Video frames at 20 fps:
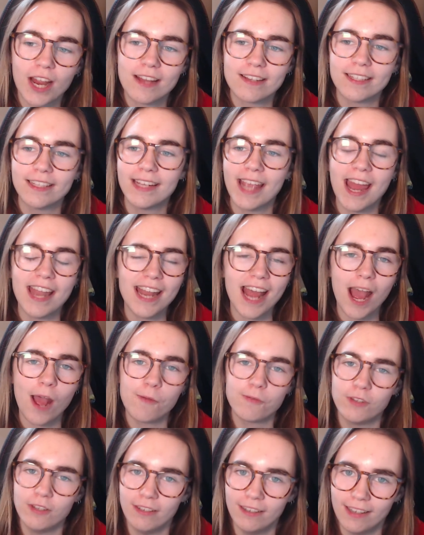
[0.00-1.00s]
chairs again,
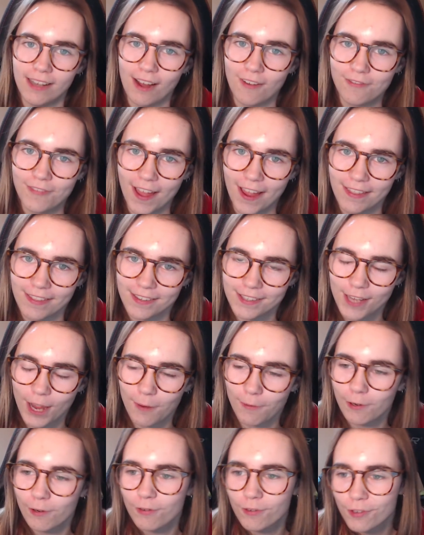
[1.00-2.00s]
absolutely loved that in the
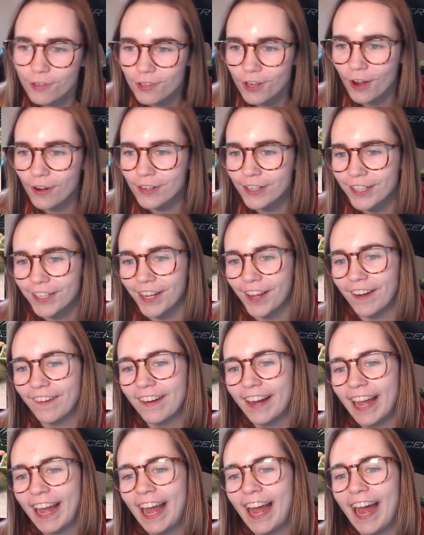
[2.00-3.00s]
summer. It was so
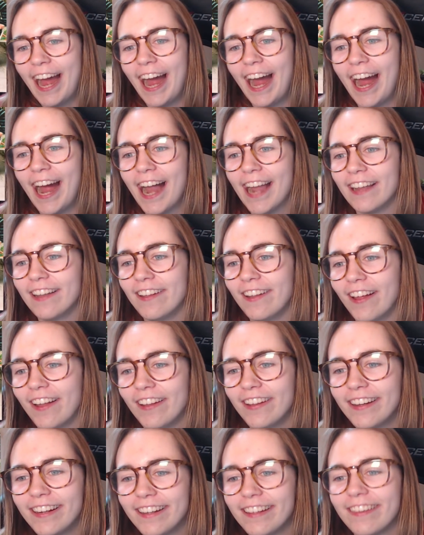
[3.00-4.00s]
cute. And
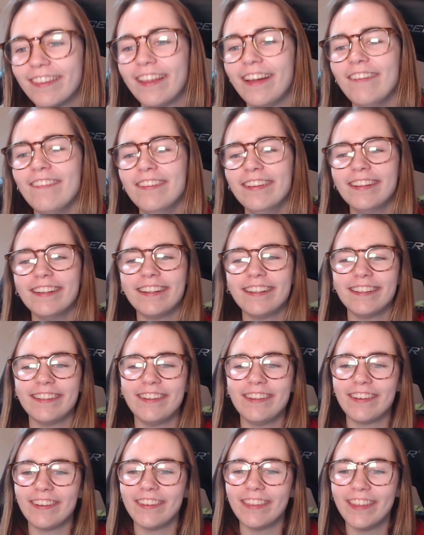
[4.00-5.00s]
look at those, look
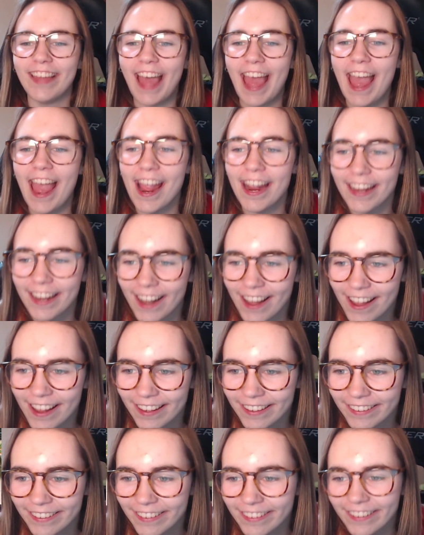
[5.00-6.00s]
at the
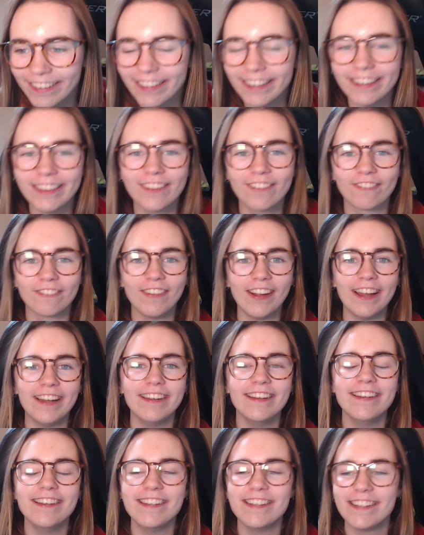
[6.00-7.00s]
haircut. Look at the
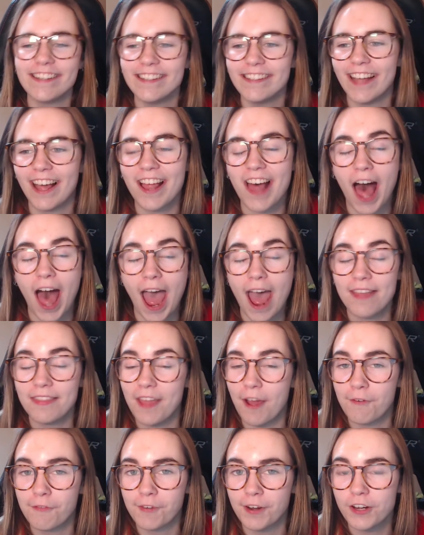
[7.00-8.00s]
fringe. I
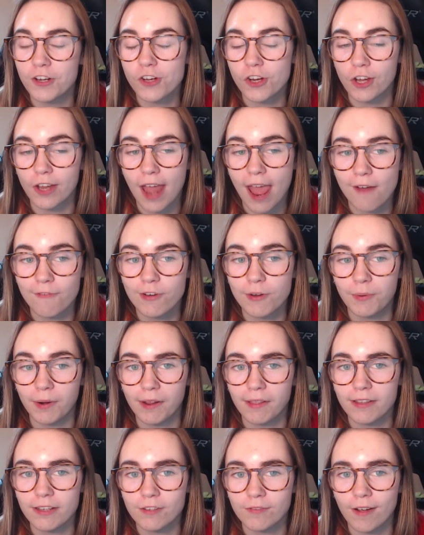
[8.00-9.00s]
had that fringe in every
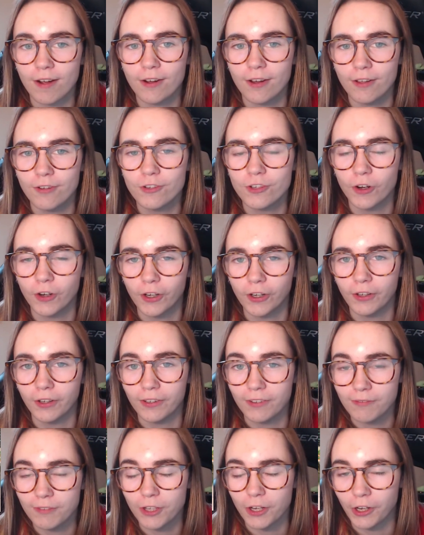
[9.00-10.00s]
one of these photos you're
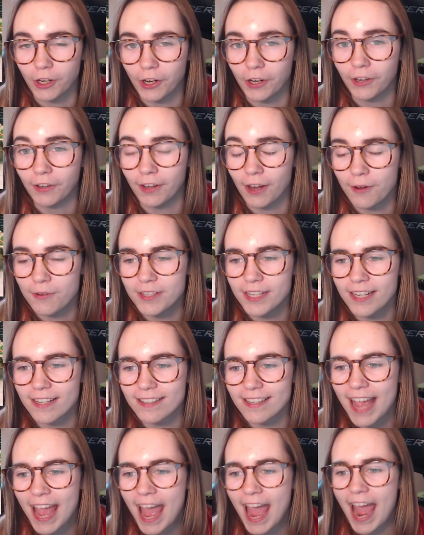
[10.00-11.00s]
gonna
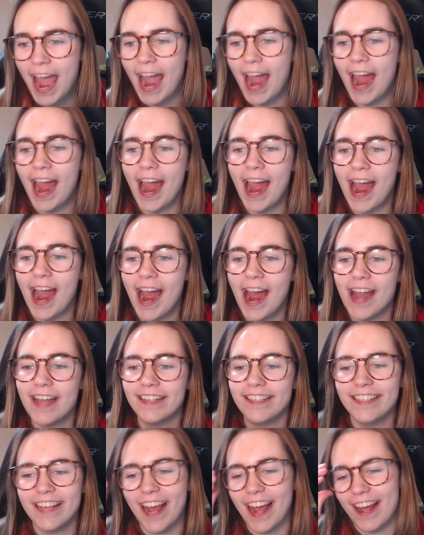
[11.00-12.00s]
notice.
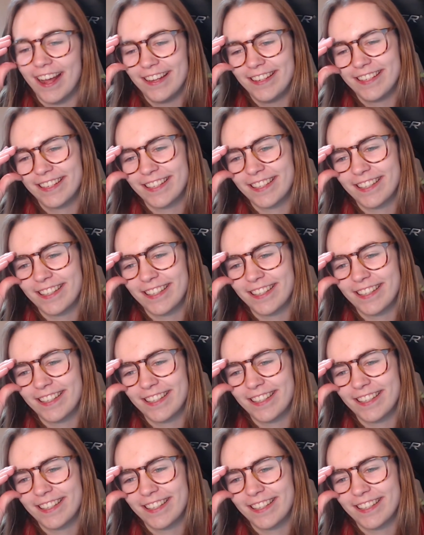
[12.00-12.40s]
And yeah,